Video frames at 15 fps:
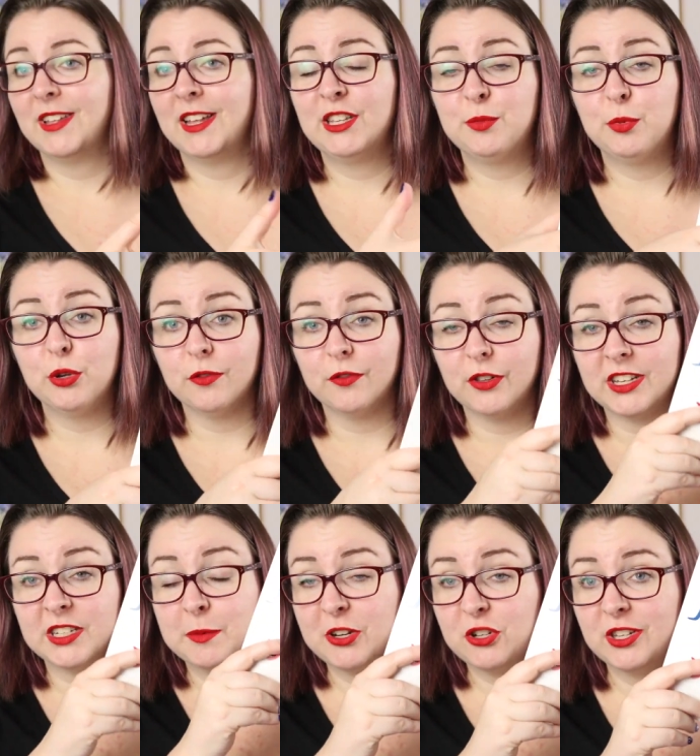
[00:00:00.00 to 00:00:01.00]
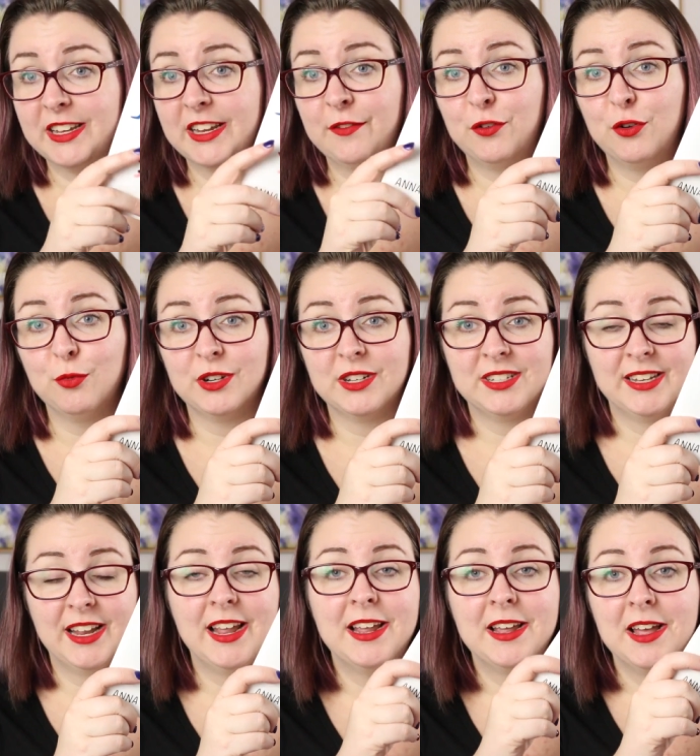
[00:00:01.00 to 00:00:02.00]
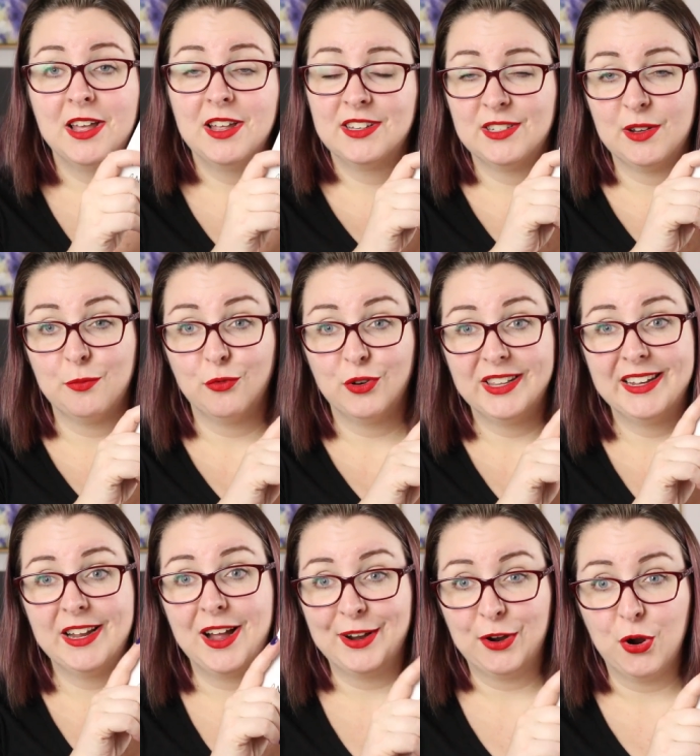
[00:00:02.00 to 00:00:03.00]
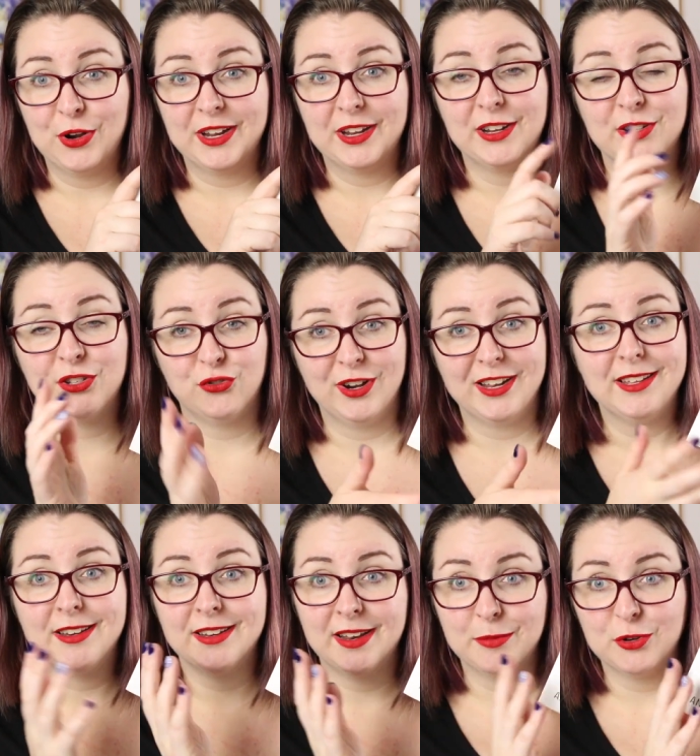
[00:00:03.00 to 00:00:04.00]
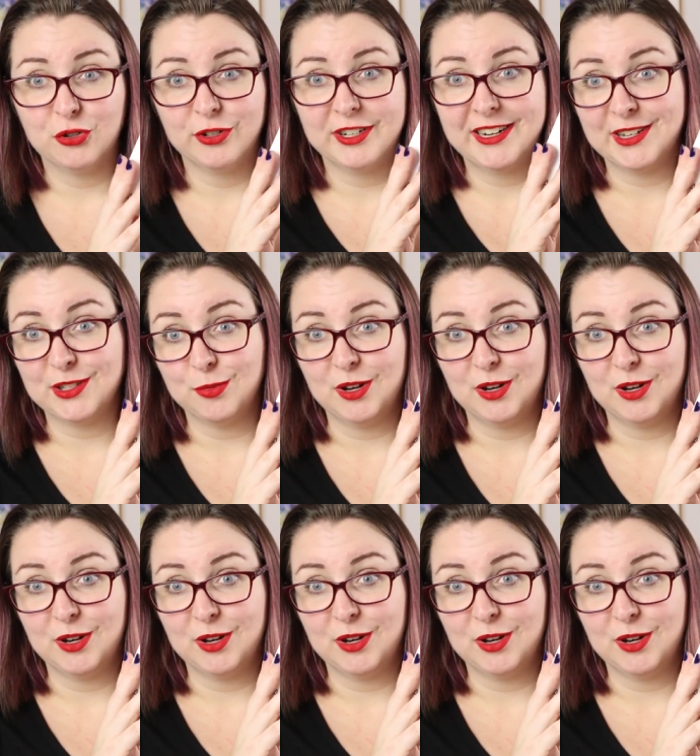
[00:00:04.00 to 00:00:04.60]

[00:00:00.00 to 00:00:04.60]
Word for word: it's beautiful, especially if you want to see some really iconic Australian imagery as